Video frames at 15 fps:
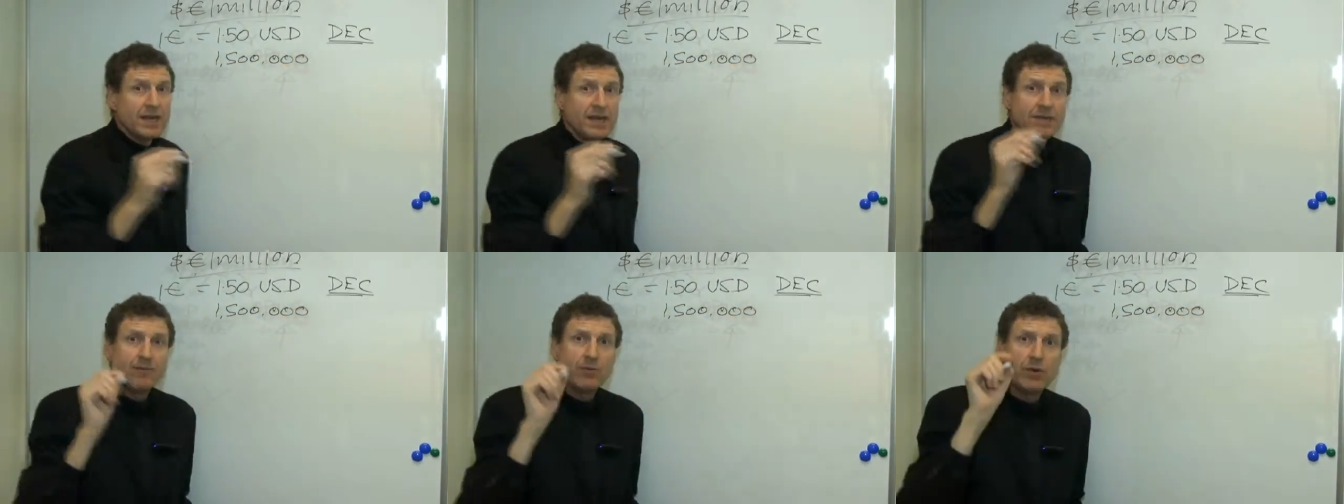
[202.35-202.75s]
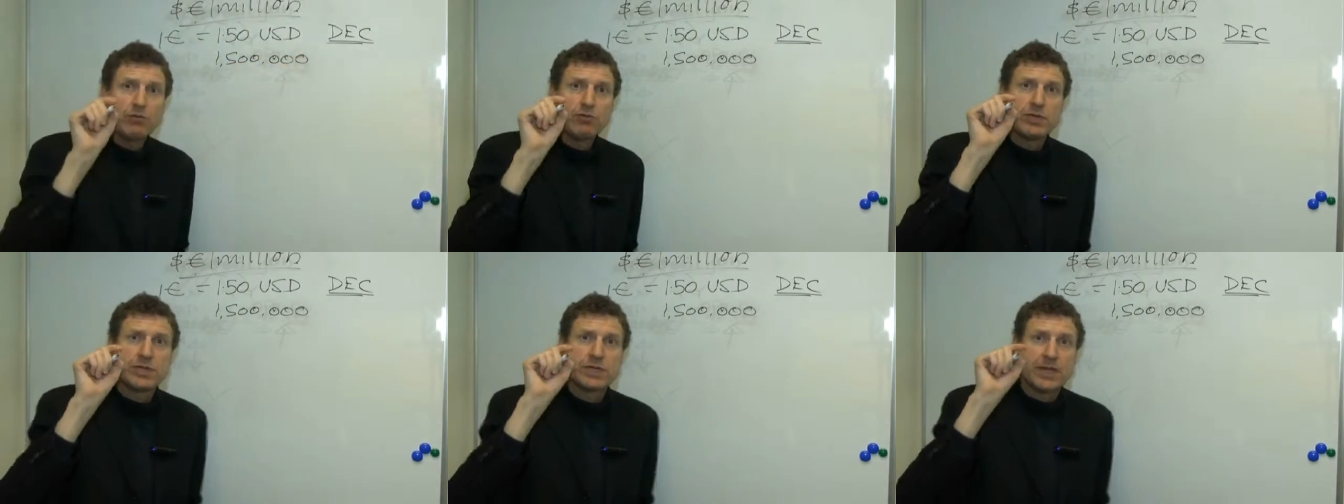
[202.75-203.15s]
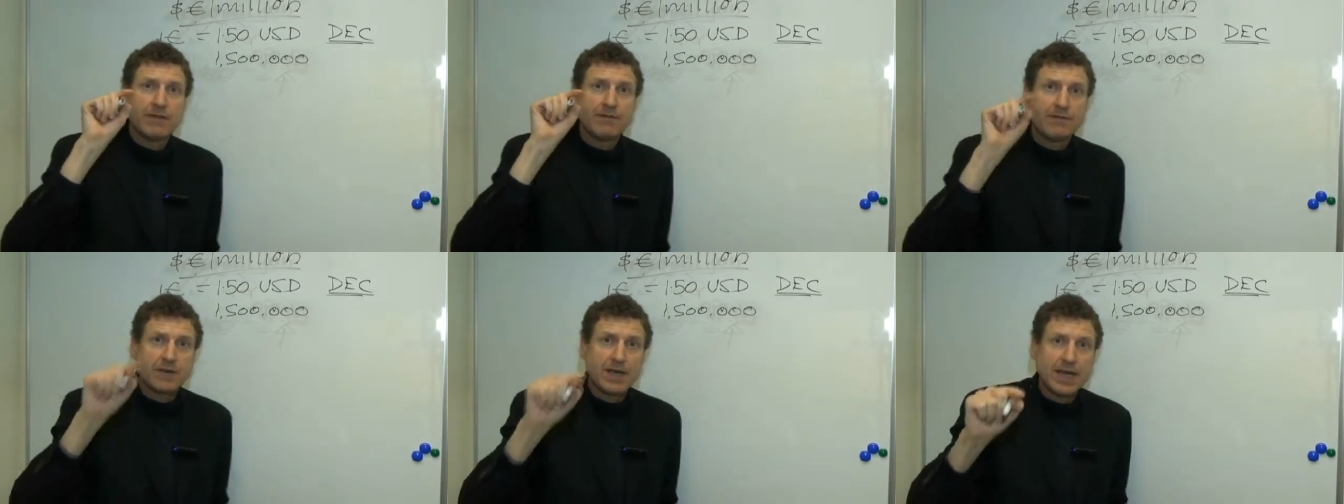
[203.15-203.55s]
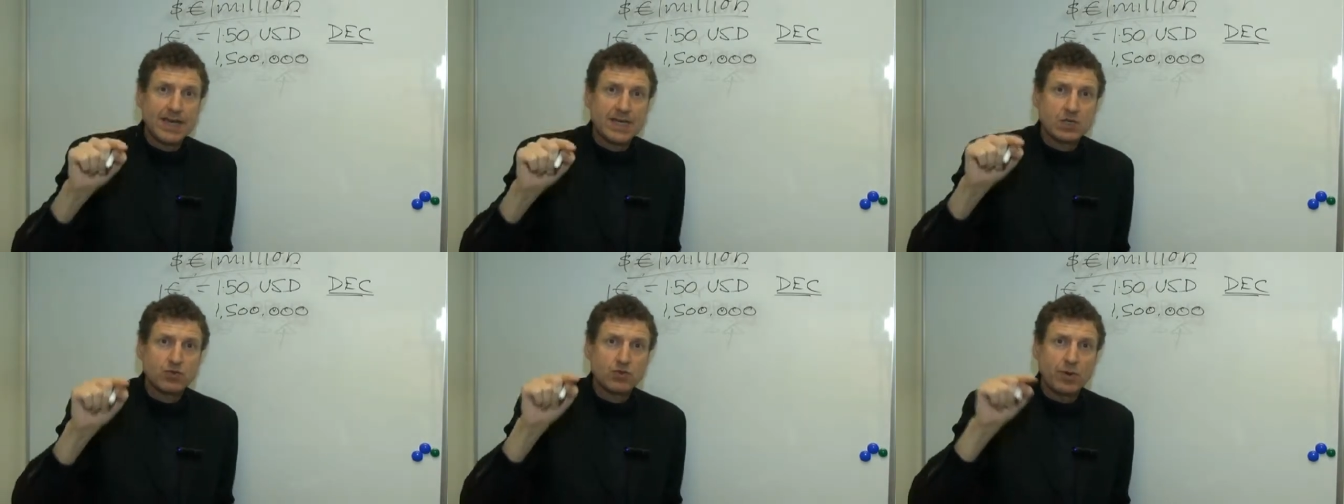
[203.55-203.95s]
if we receive
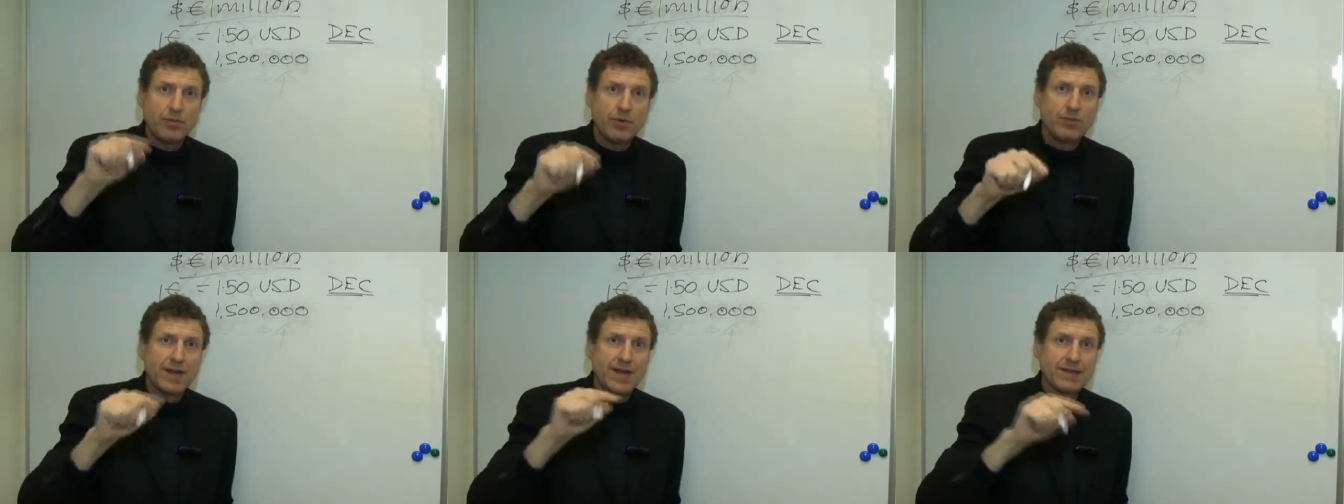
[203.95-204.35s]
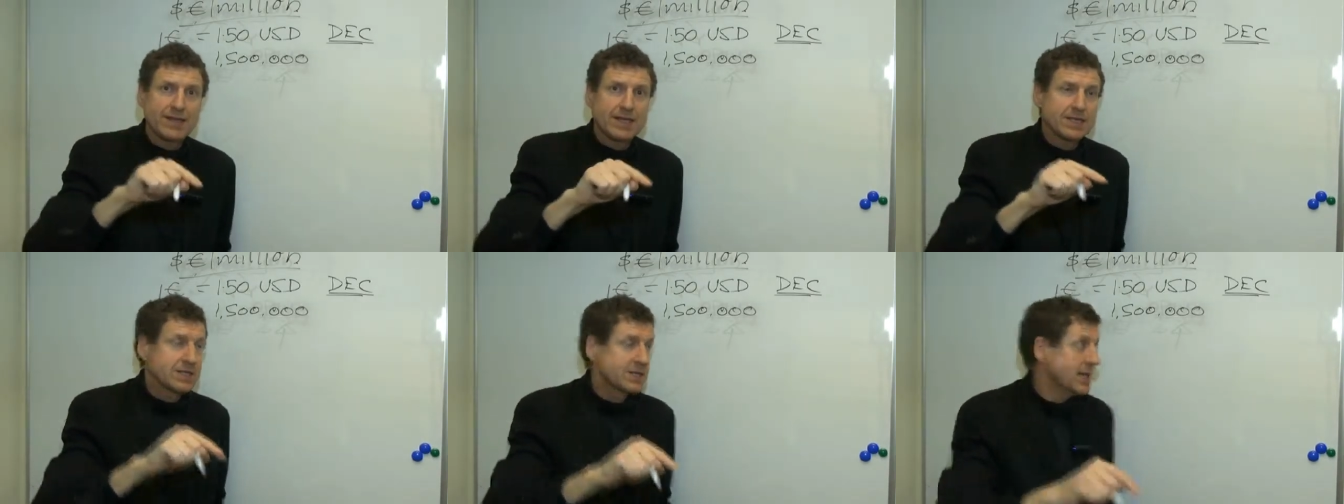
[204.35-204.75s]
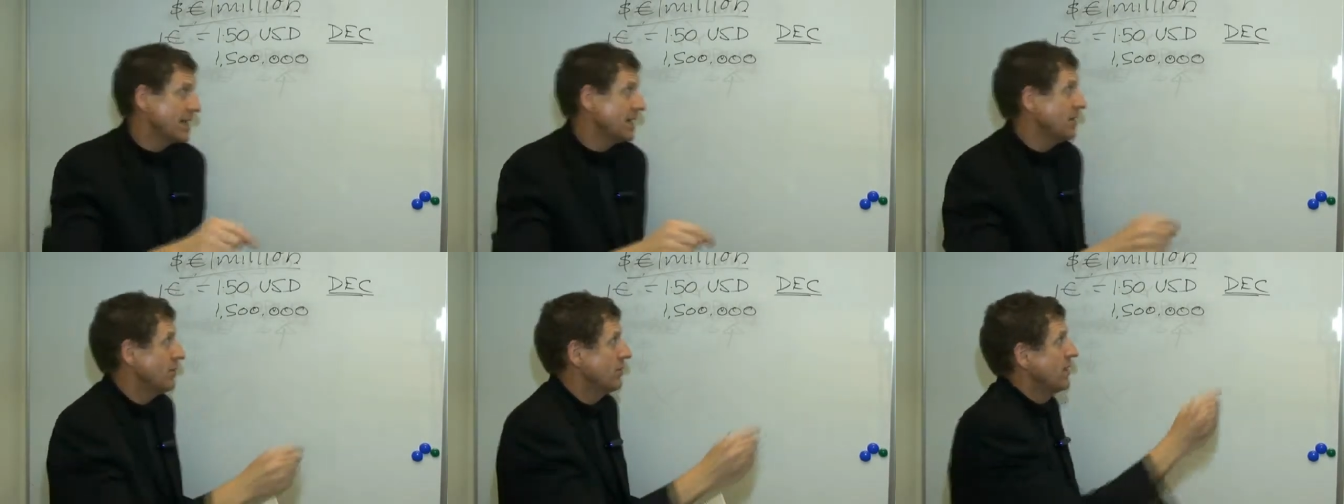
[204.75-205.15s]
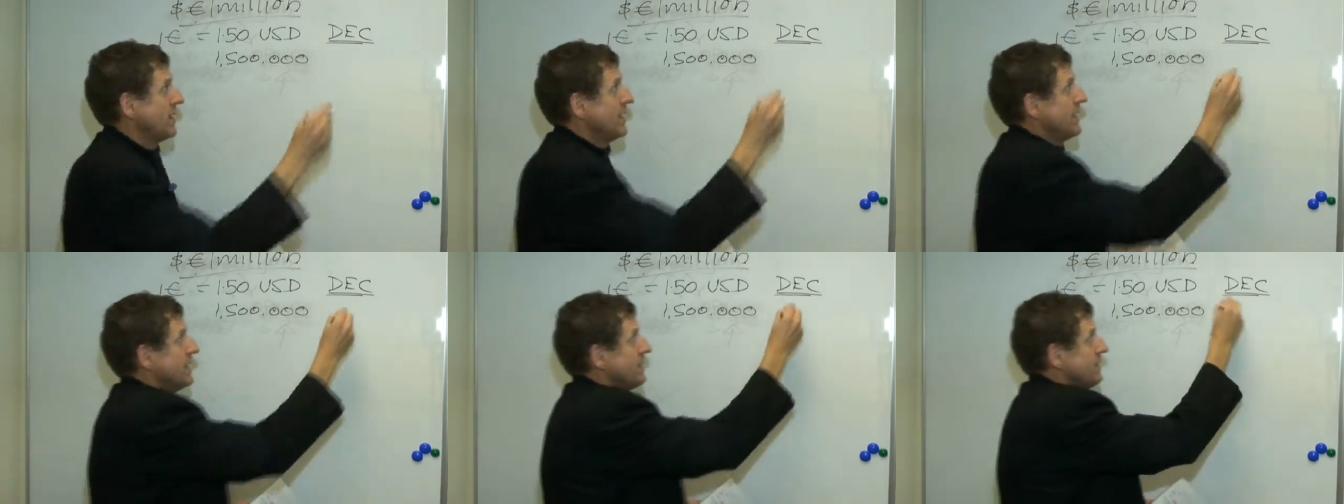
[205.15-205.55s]
cash when we made that sale
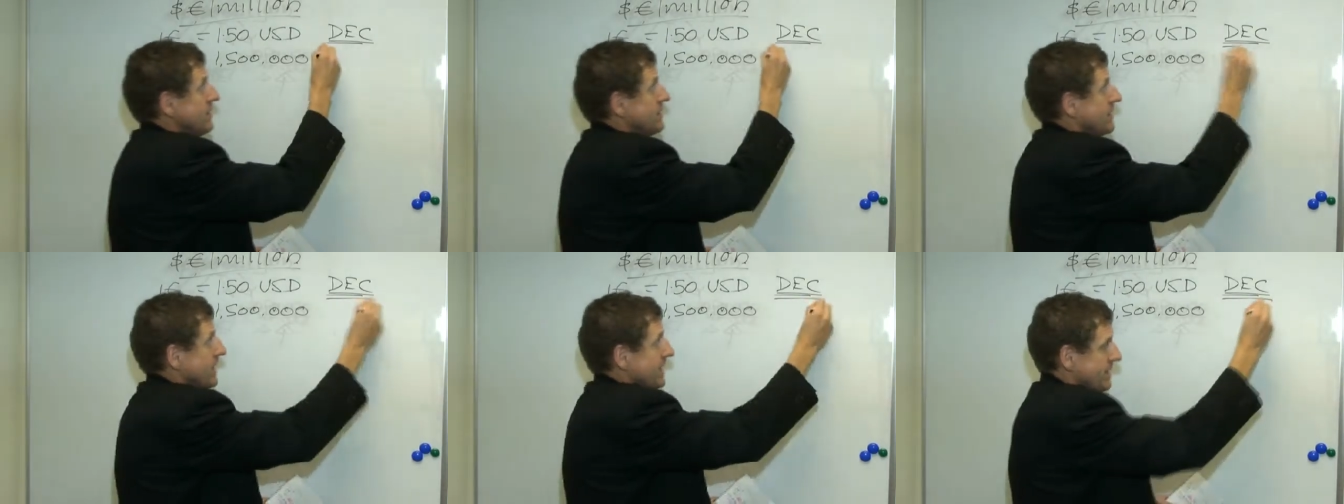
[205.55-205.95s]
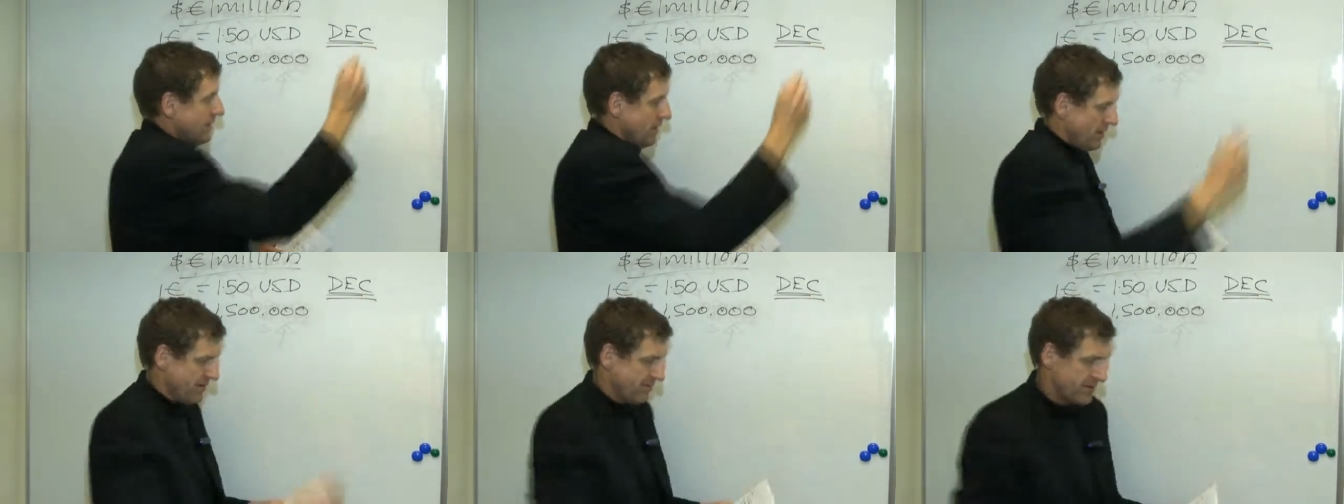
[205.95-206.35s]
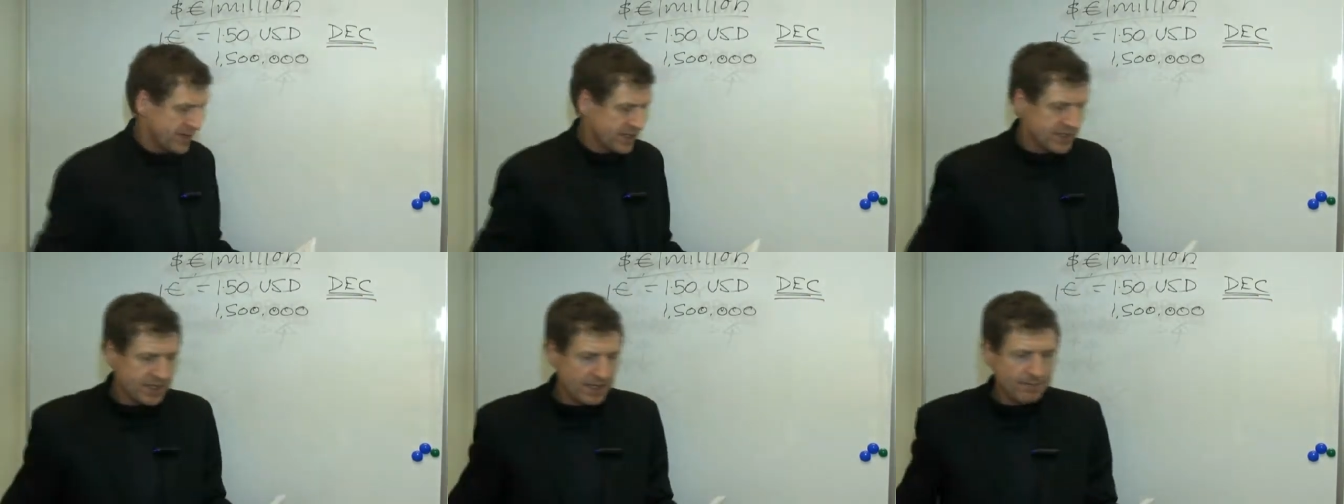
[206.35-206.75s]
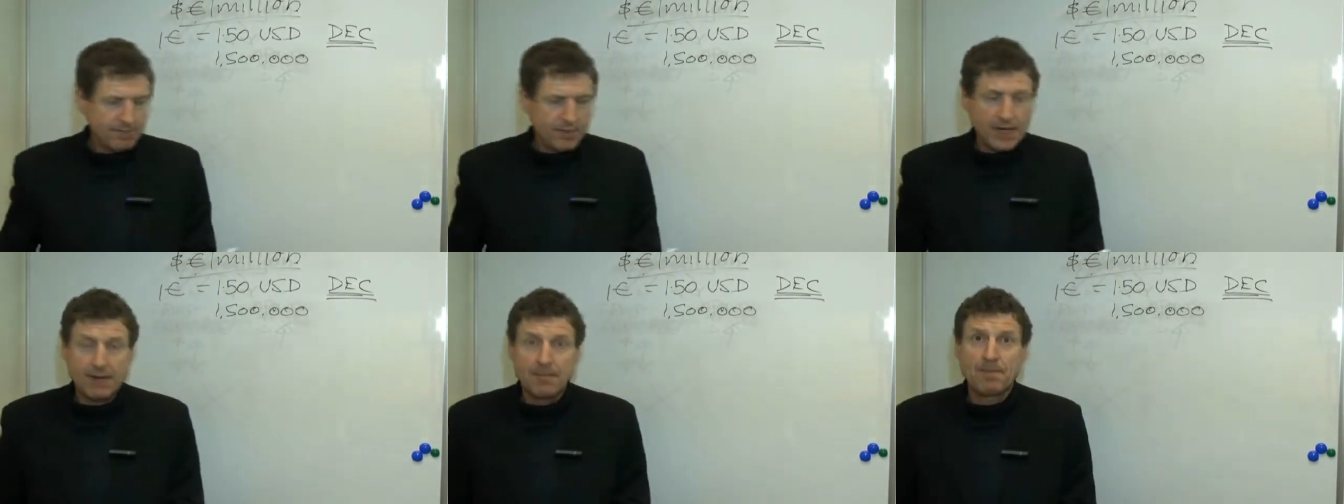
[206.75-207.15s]
in the date of
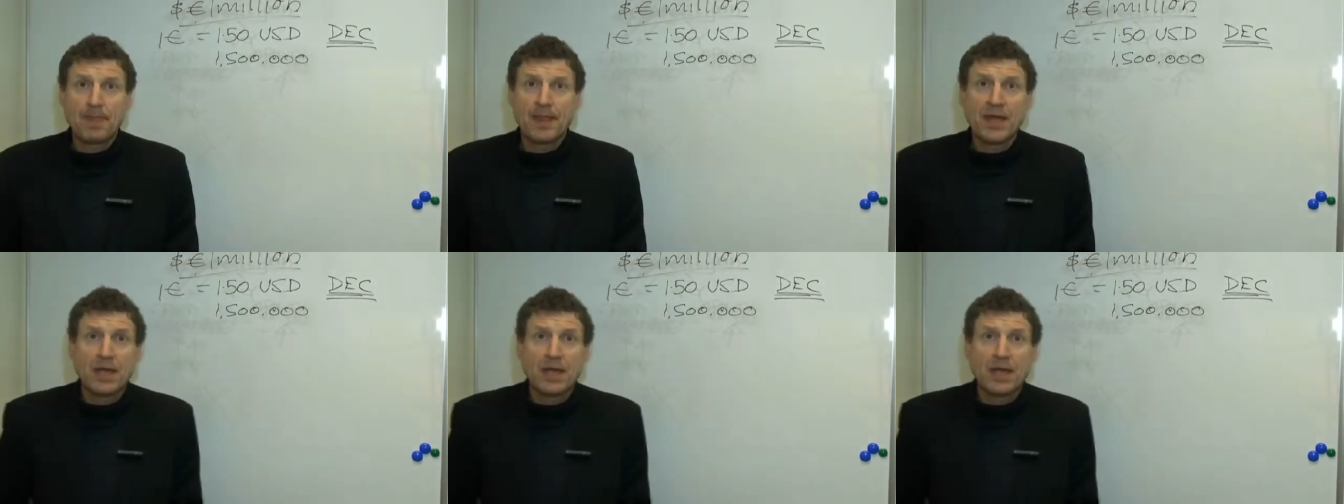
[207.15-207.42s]
December.